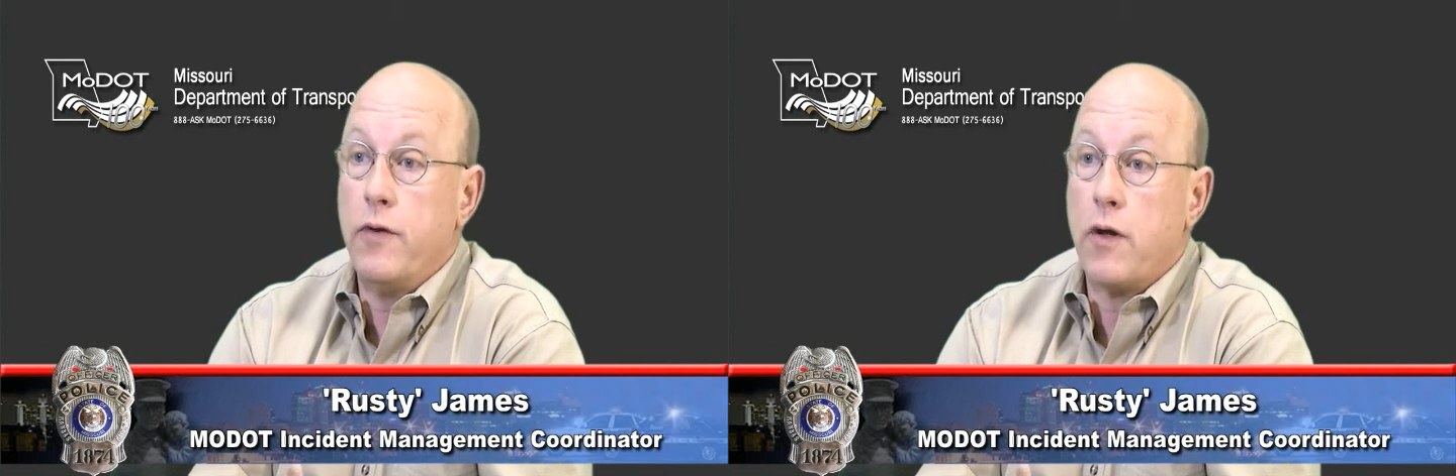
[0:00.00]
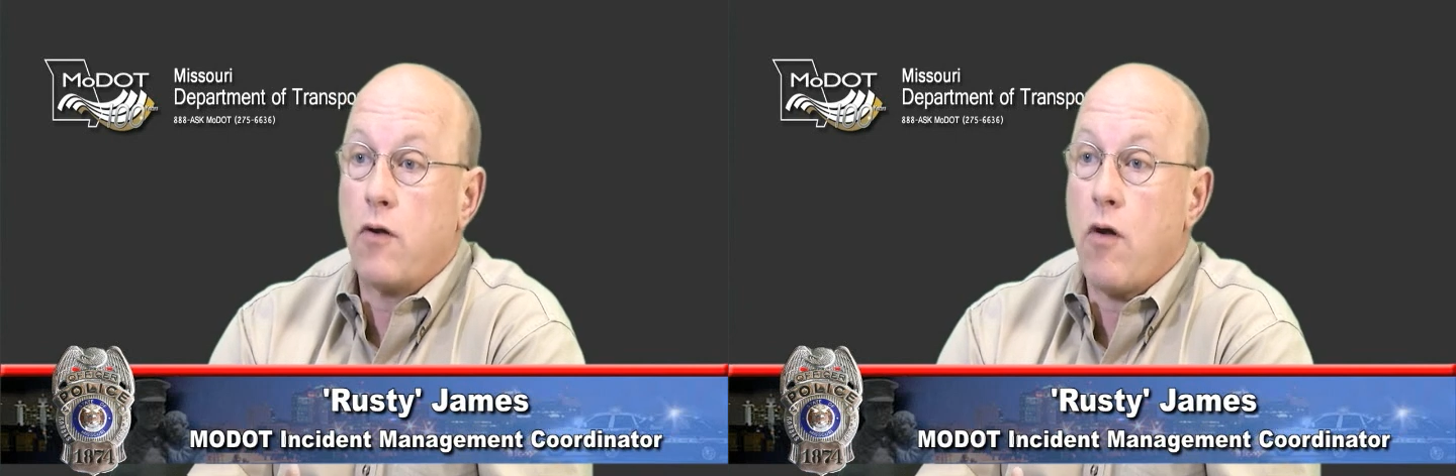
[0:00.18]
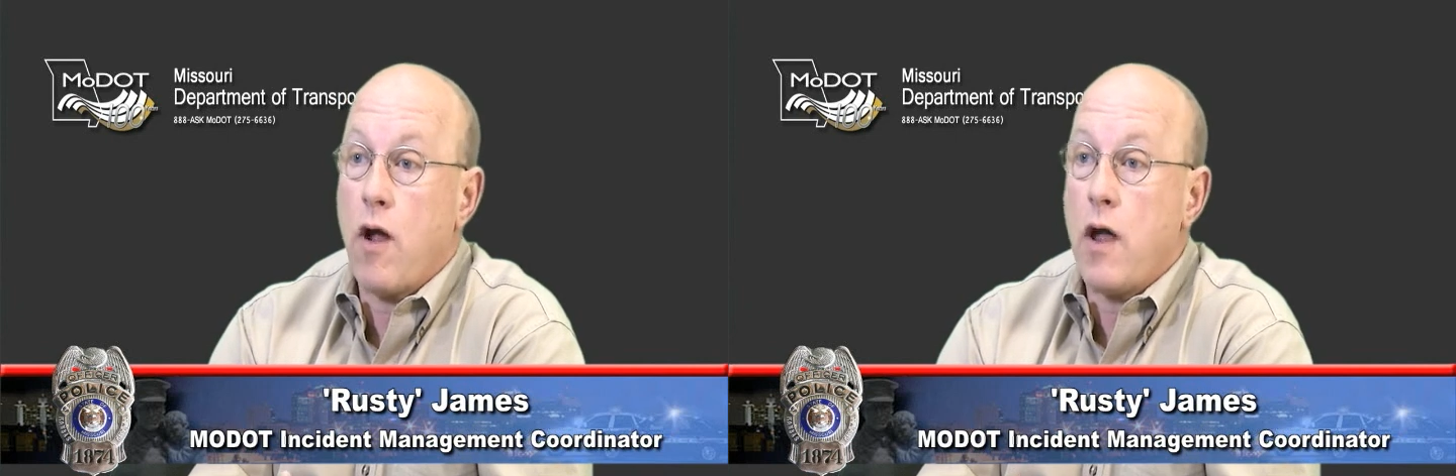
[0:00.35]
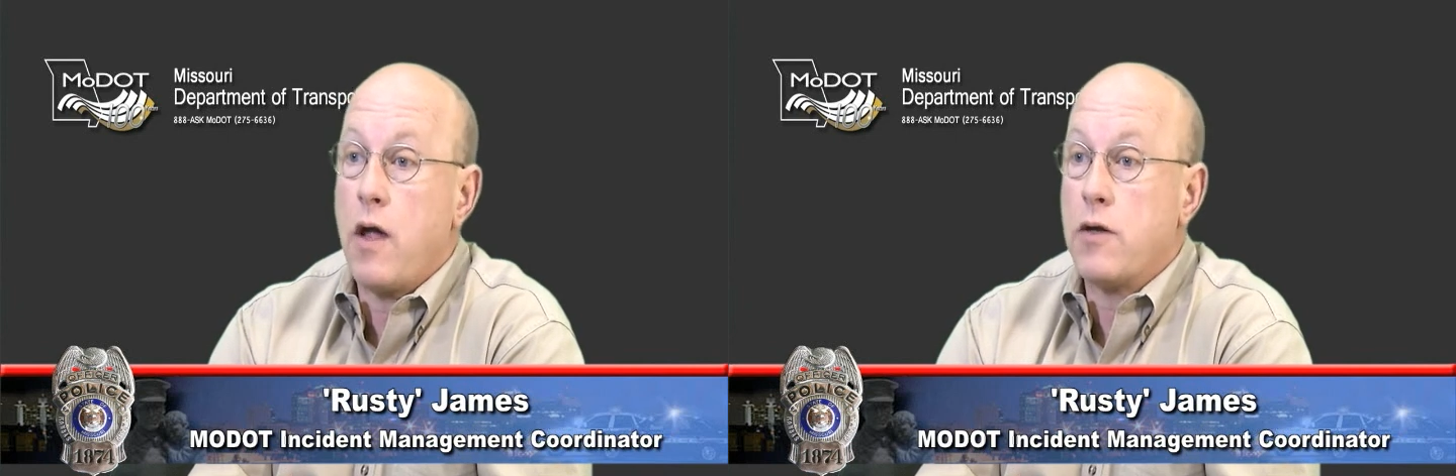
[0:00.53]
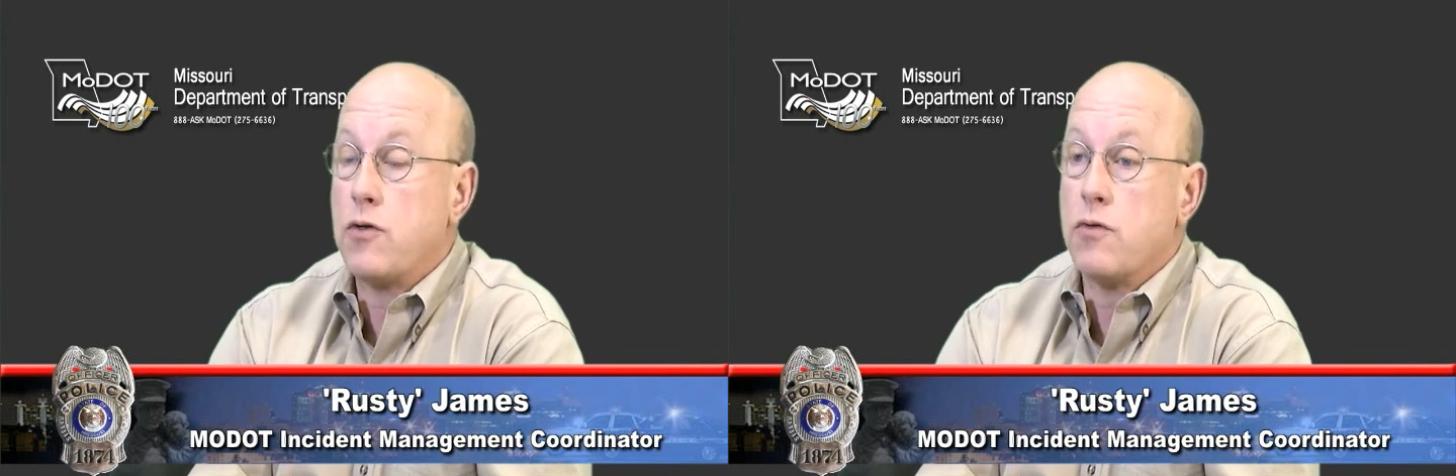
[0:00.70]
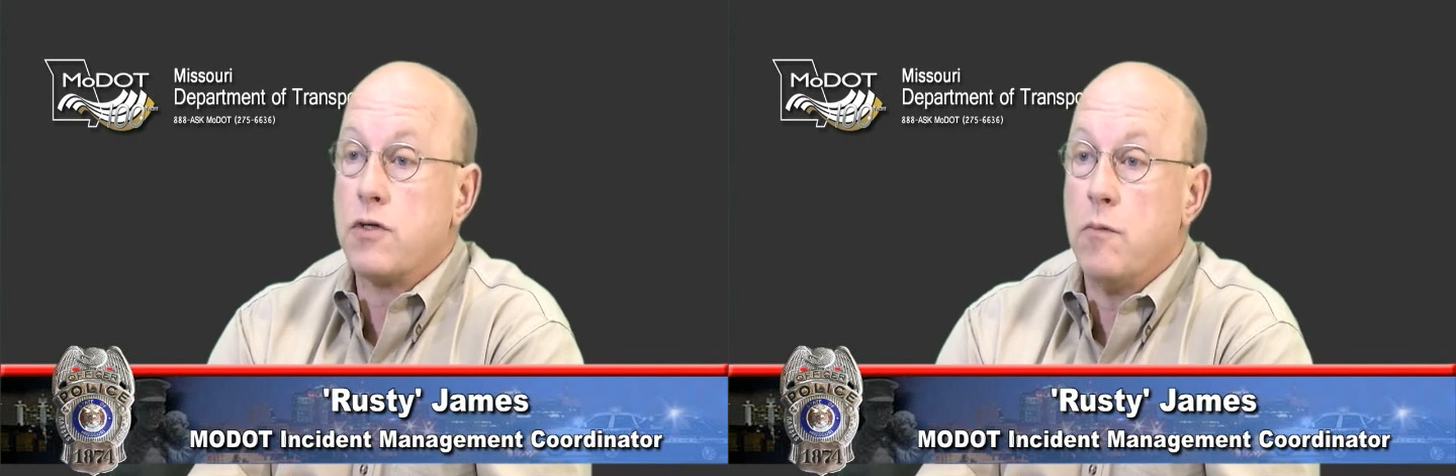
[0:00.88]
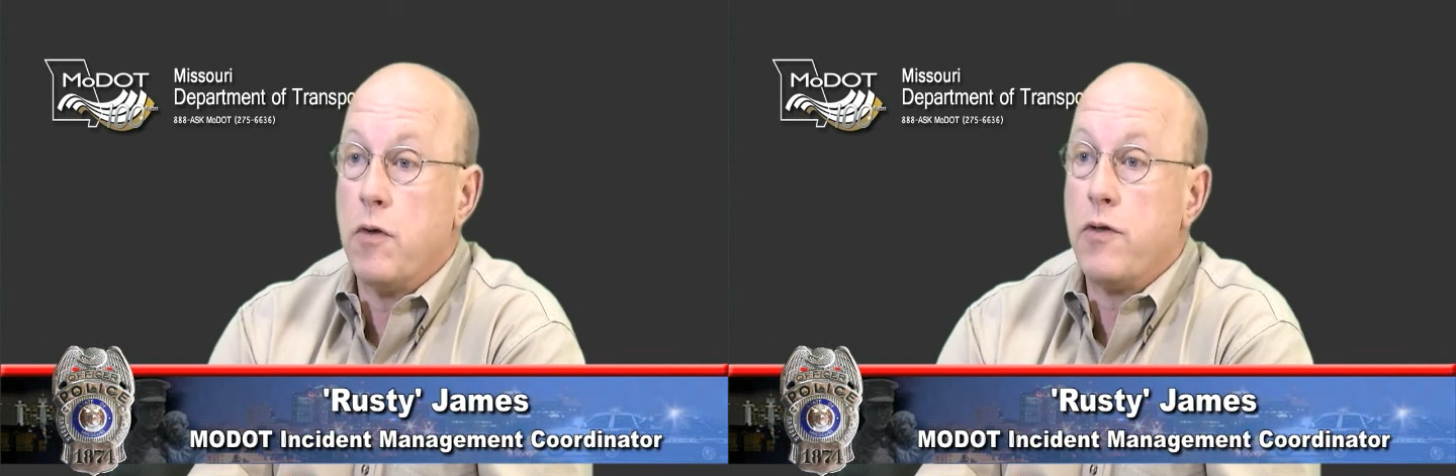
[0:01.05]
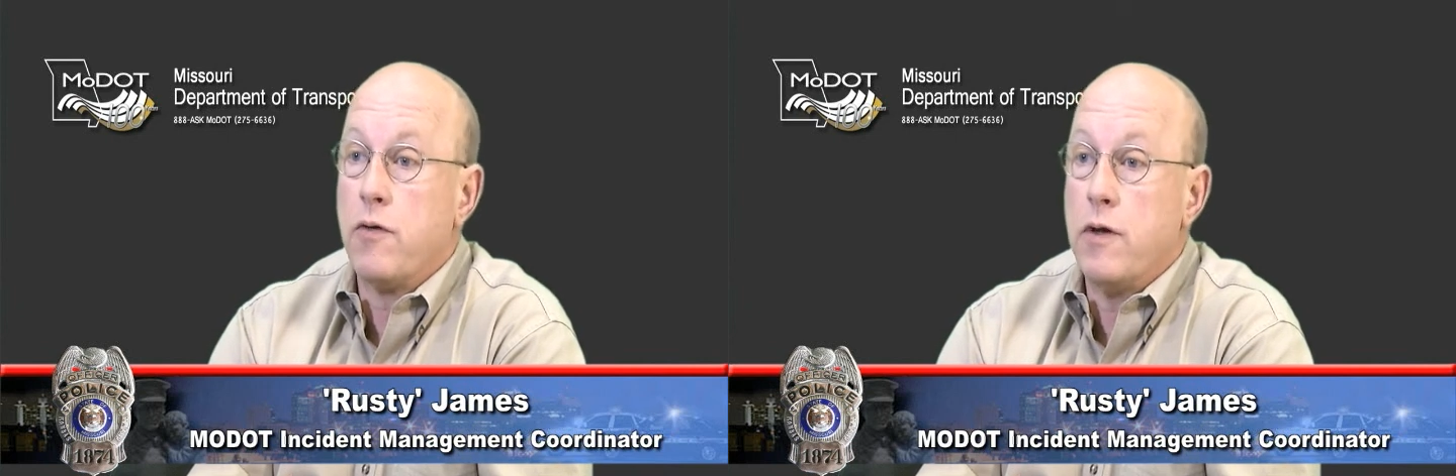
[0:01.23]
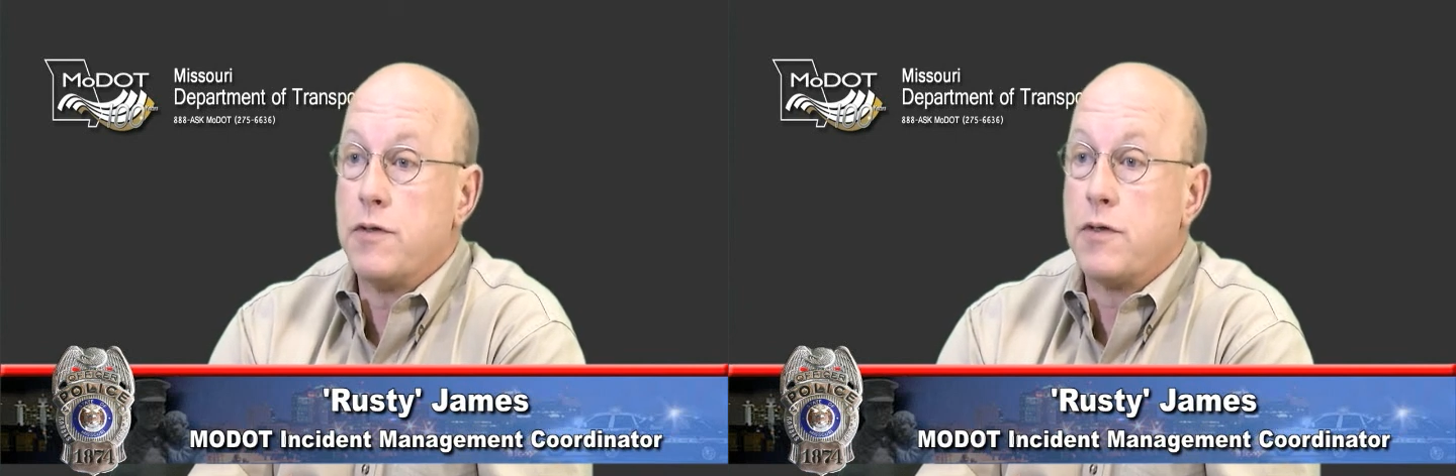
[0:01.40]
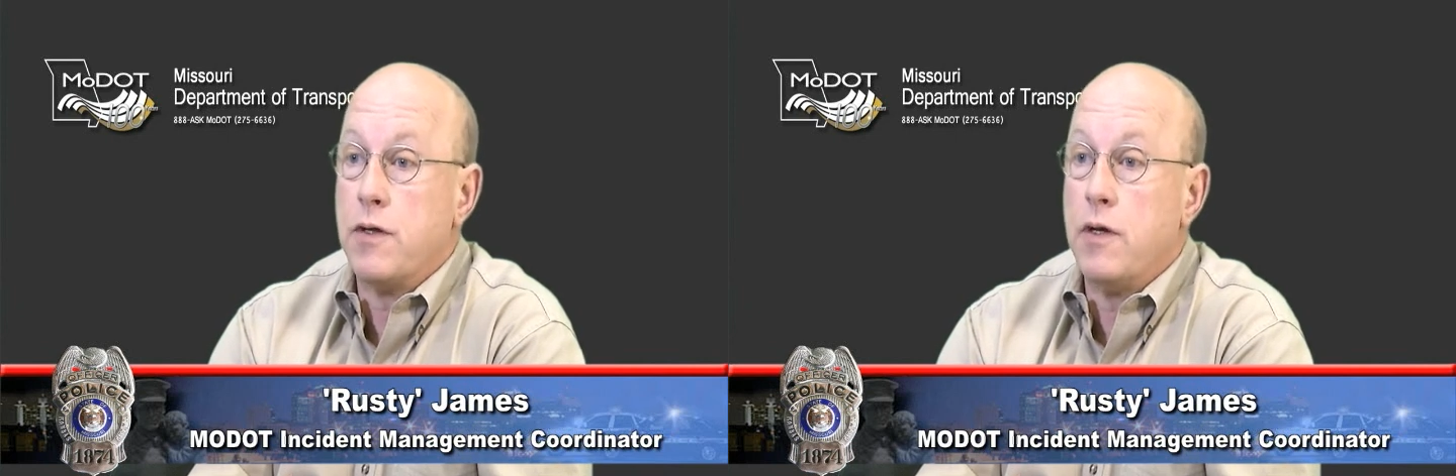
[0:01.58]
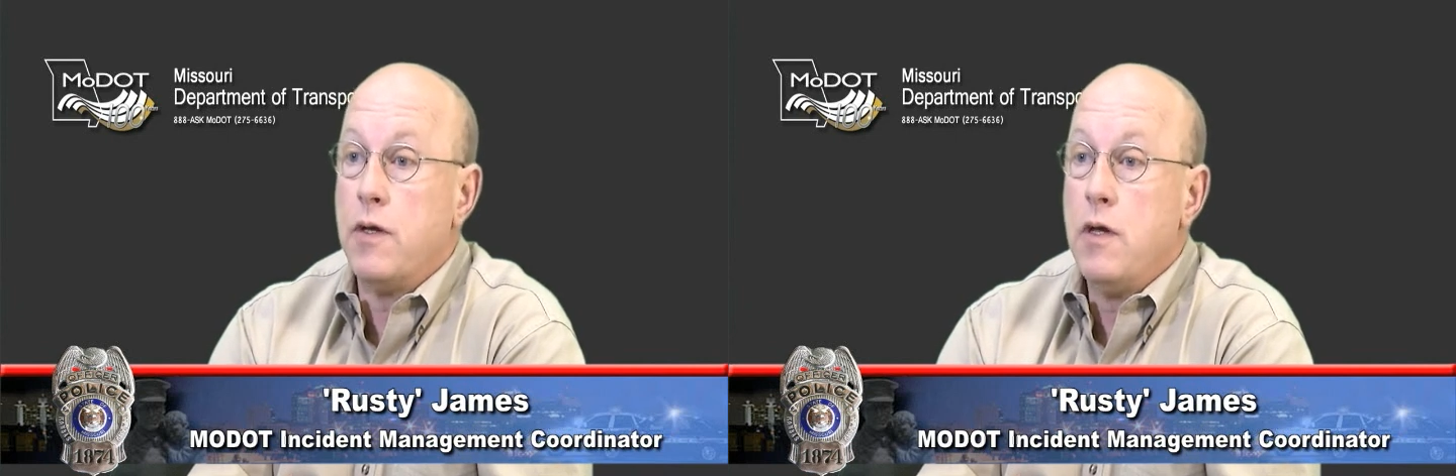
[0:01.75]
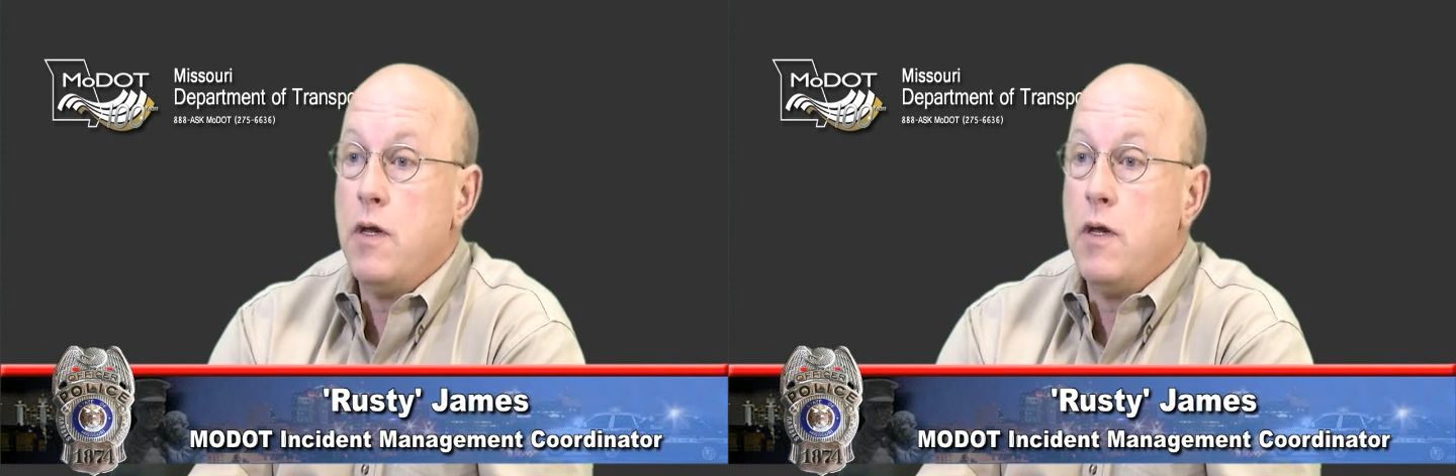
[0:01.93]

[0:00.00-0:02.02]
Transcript: in a crash or some other incident,